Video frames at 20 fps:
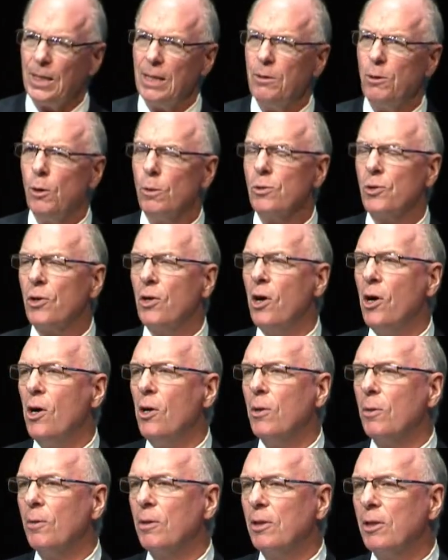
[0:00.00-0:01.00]
Those are
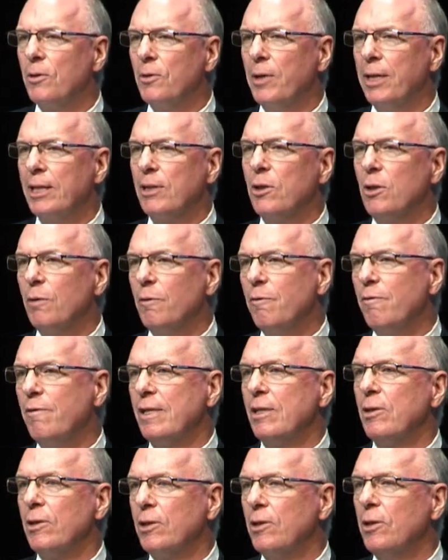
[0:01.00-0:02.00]
all critical
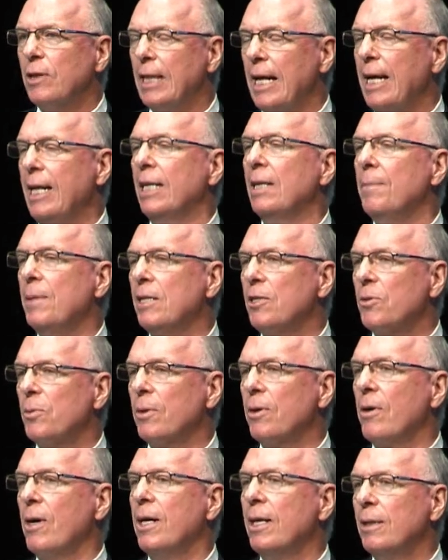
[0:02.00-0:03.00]
physical elements
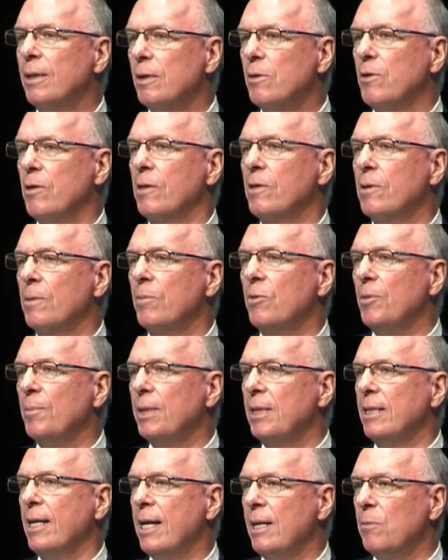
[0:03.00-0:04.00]
required in the system to
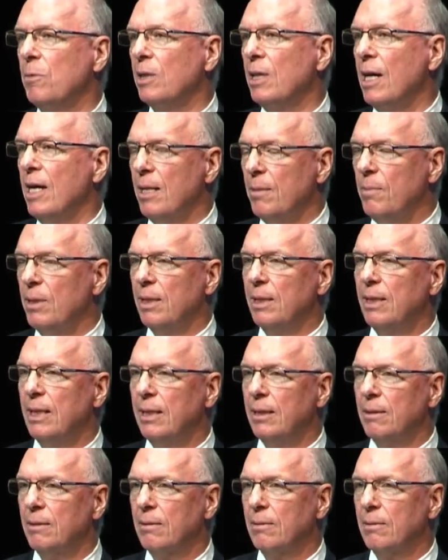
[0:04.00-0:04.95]
maintain reliability.